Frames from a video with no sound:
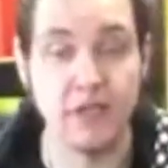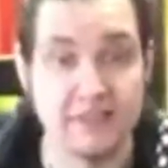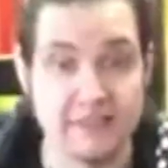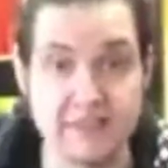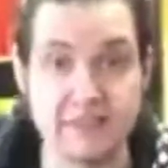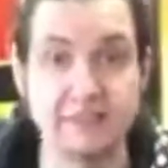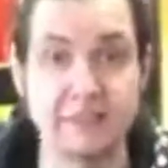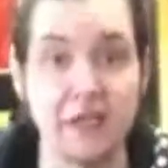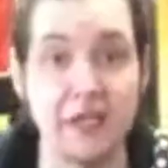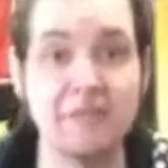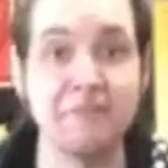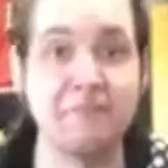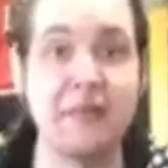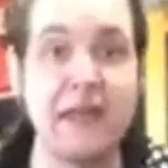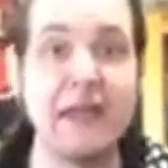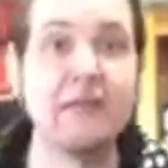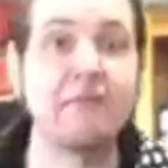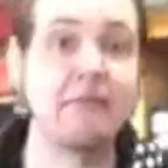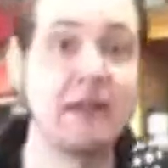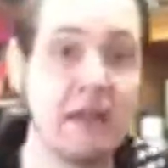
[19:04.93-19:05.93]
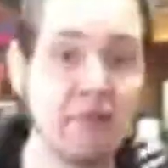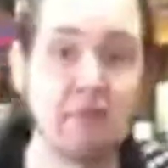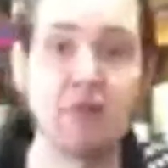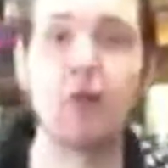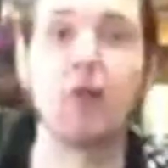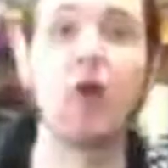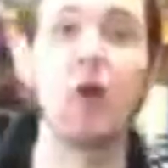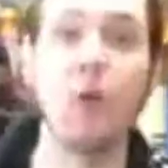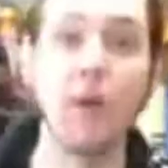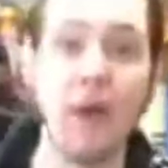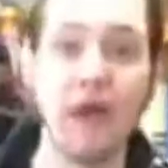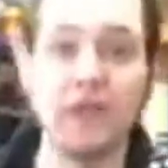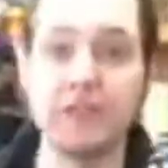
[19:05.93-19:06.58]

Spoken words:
It's a tough life to have to go